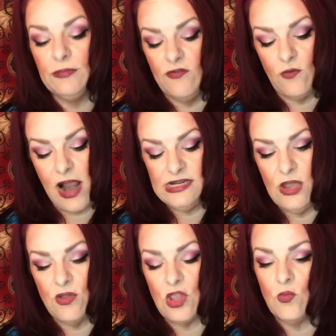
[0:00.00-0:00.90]
before I
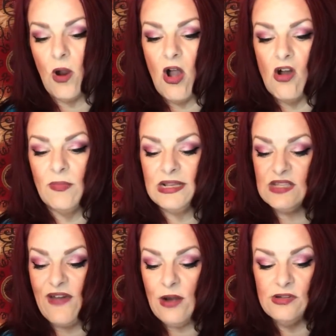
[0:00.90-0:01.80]
tell you wrong, because
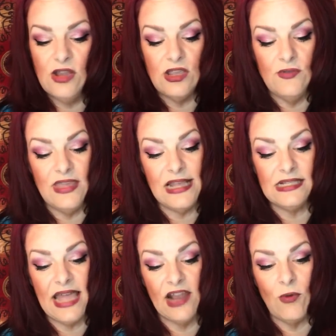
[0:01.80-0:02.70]
if I don't tell you the
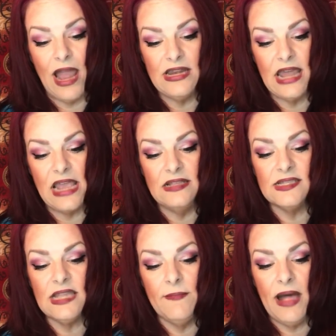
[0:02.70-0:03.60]
exact right date,
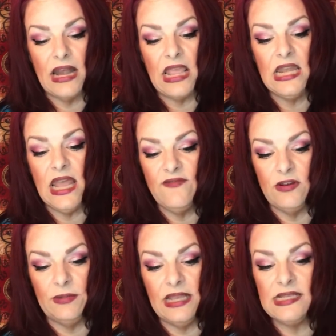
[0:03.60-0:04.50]
somebody
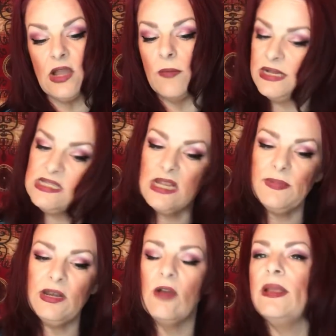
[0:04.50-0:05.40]
inevitably is going to bust
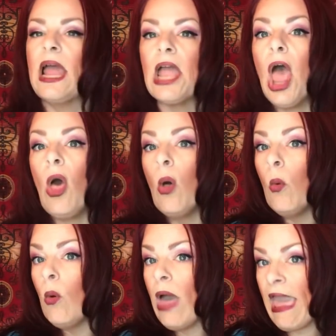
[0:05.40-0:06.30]
up in here and be like,
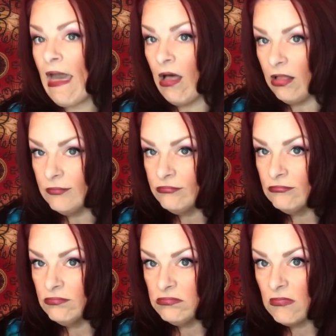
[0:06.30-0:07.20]
well,
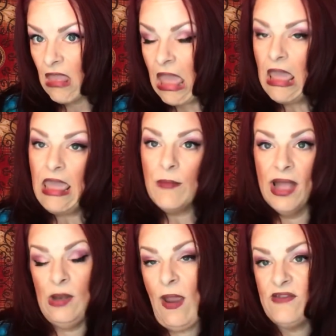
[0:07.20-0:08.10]
Amber
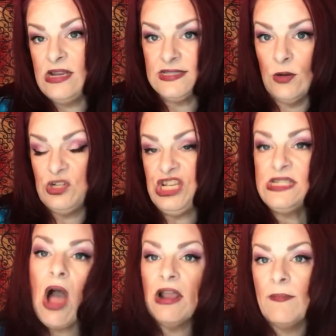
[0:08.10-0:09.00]
Honey Raven doesn't know what
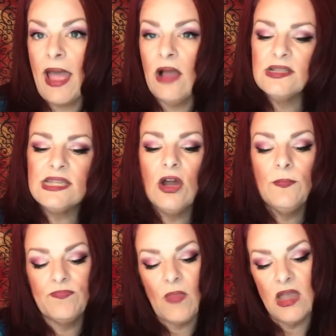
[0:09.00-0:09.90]
she's talking about.
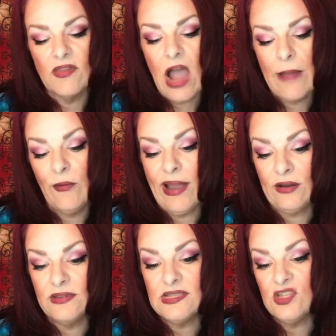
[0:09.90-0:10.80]
So the copyright
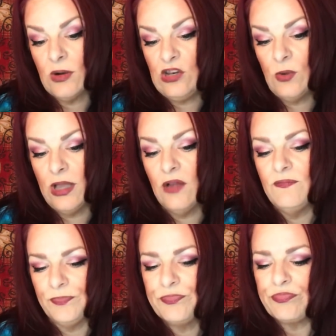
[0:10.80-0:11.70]
on this is
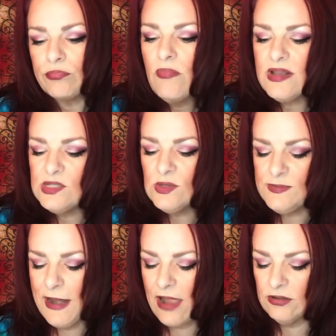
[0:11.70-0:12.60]
2012. So
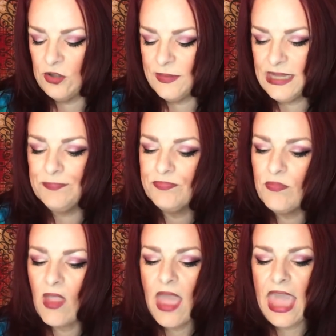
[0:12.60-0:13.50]
it's been out a little bit.
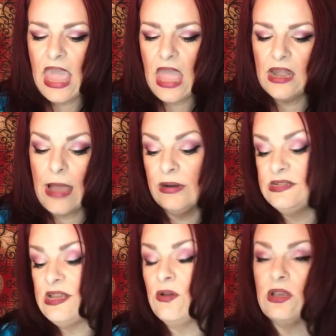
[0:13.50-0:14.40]
And I'm going
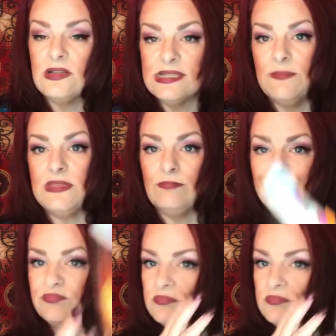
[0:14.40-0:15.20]
to tell y'all something.